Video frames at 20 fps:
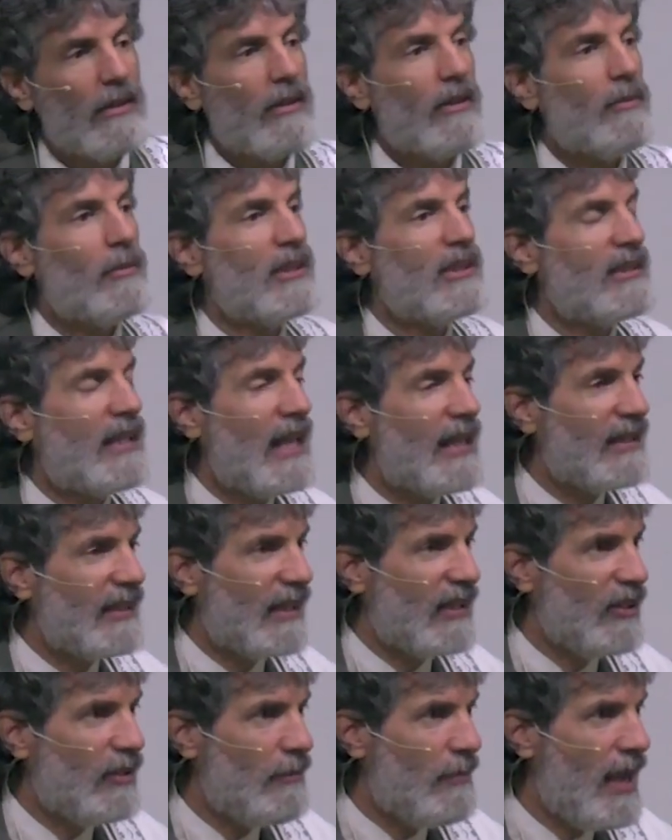the mistake
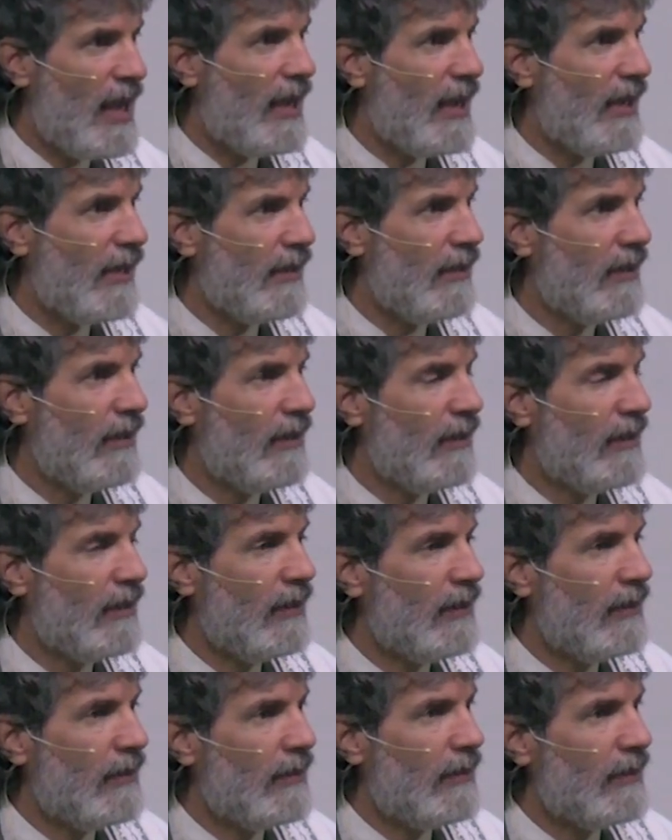that you made,
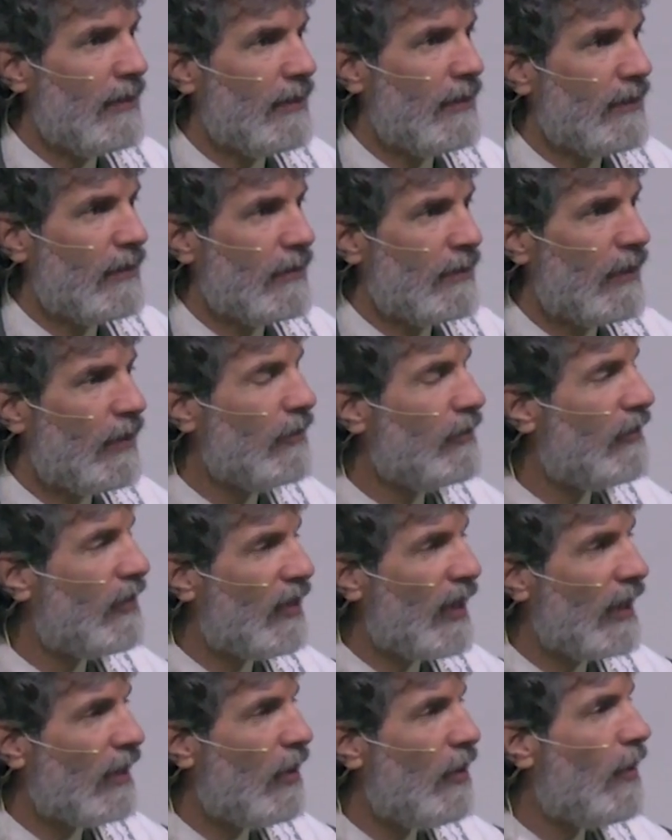don't
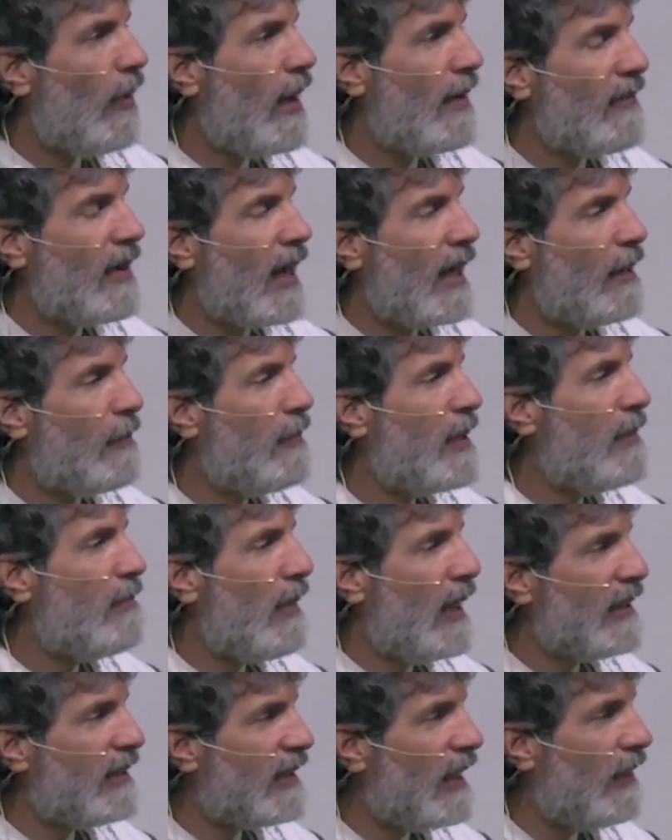think, oh, I've got to beat
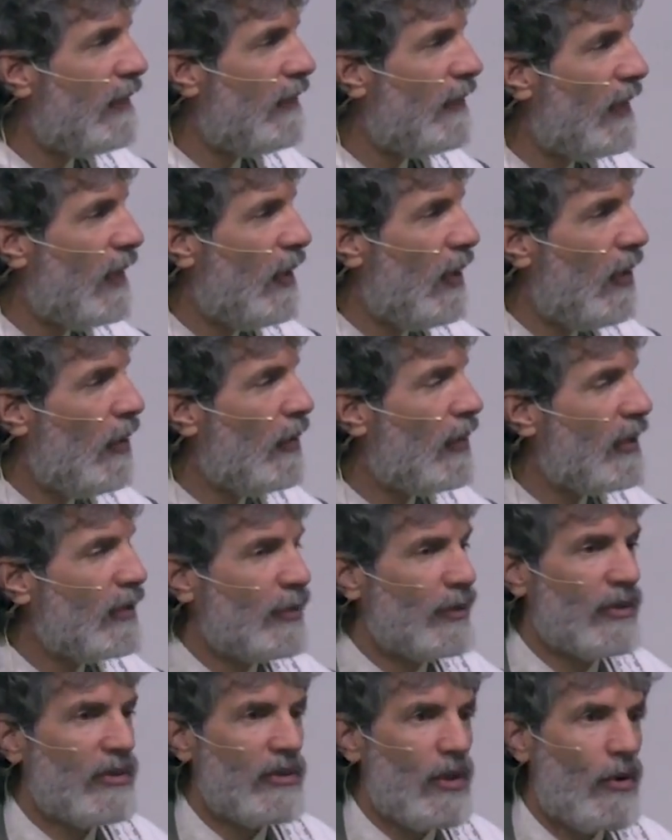myself. Oh, this
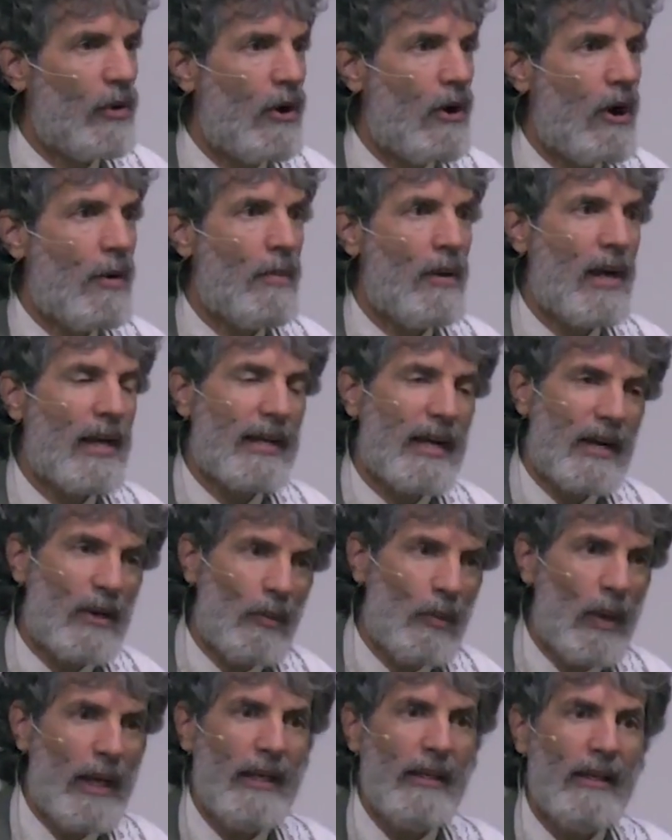was so horrible. I got to
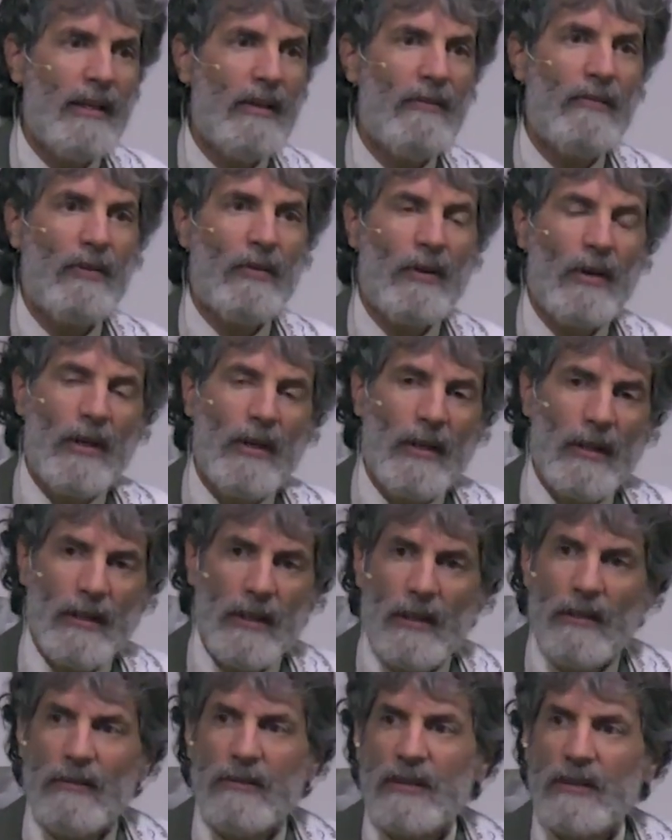wait here for
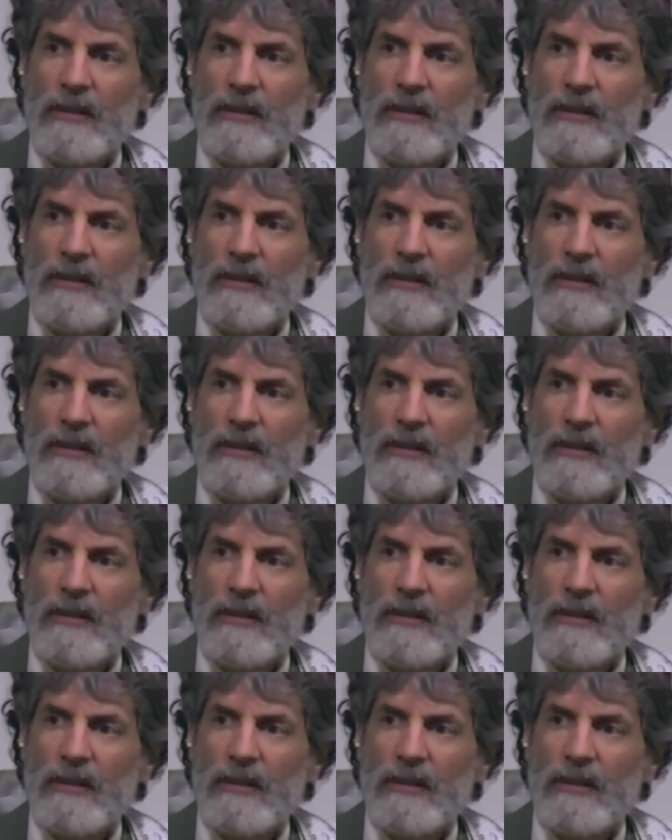years